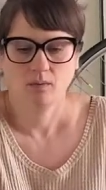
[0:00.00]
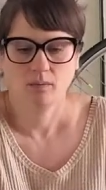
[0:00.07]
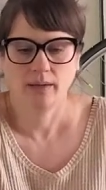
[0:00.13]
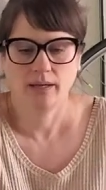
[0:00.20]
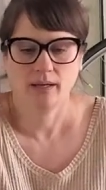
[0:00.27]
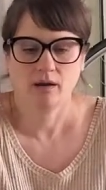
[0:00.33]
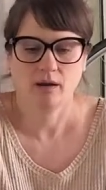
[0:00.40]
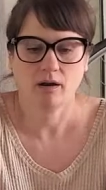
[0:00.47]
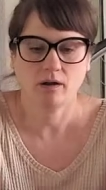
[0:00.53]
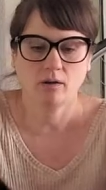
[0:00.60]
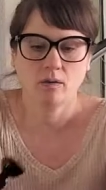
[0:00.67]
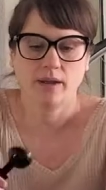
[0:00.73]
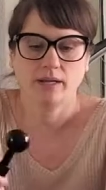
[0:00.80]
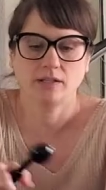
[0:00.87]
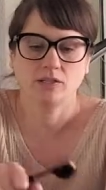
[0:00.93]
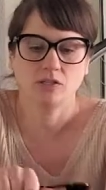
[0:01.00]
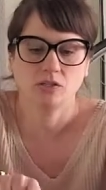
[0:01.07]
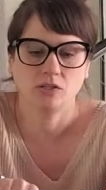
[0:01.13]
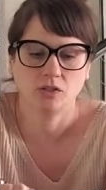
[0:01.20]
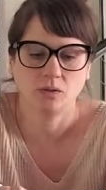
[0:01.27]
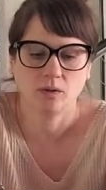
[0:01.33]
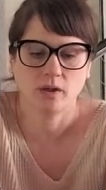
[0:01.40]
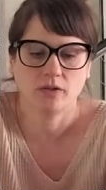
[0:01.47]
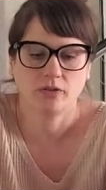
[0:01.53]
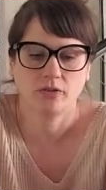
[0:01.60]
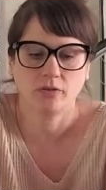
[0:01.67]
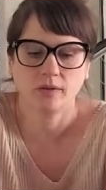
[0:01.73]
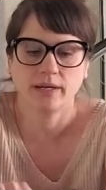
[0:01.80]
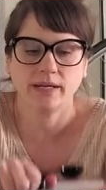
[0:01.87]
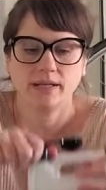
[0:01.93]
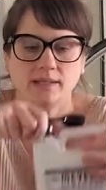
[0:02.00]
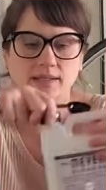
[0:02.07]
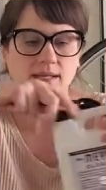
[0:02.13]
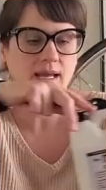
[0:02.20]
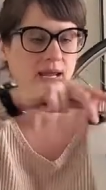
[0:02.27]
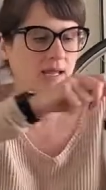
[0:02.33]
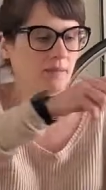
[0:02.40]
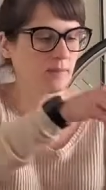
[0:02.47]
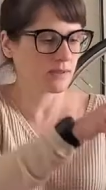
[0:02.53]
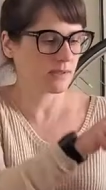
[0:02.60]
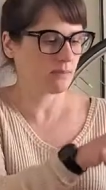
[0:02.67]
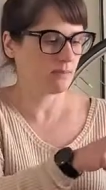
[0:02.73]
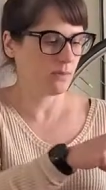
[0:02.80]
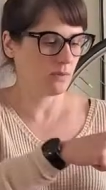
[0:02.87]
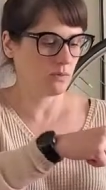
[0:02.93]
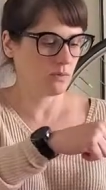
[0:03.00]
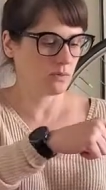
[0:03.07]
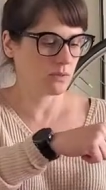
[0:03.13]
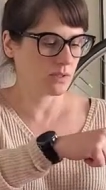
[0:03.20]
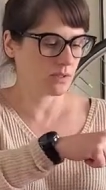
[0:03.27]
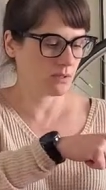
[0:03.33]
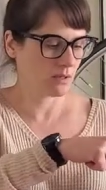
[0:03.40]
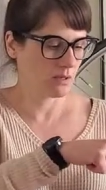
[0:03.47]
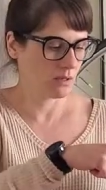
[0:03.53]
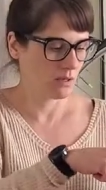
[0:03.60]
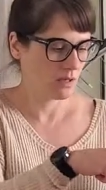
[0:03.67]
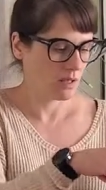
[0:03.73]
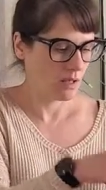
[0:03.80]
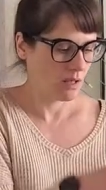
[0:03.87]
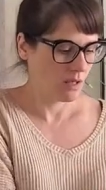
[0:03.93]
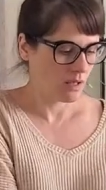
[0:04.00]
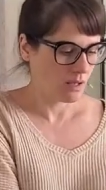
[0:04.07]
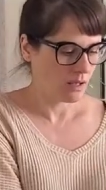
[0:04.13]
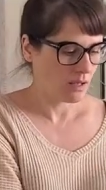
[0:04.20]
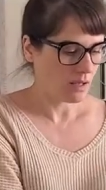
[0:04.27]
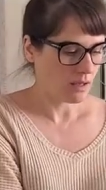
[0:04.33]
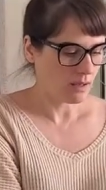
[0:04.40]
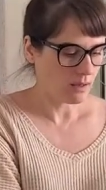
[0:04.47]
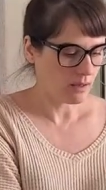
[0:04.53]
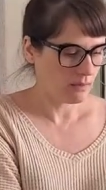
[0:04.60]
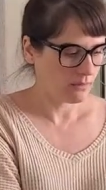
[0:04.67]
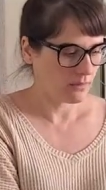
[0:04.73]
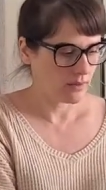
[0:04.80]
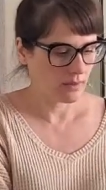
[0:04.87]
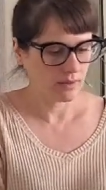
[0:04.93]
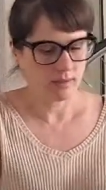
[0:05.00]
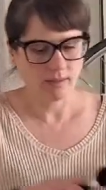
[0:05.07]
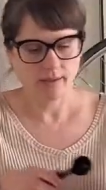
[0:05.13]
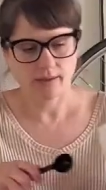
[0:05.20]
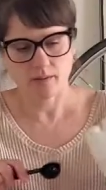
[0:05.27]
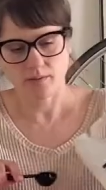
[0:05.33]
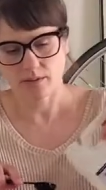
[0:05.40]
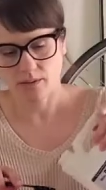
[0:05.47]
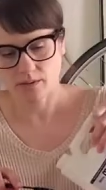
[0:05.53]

We are going to do 3 tablespoons of the liquid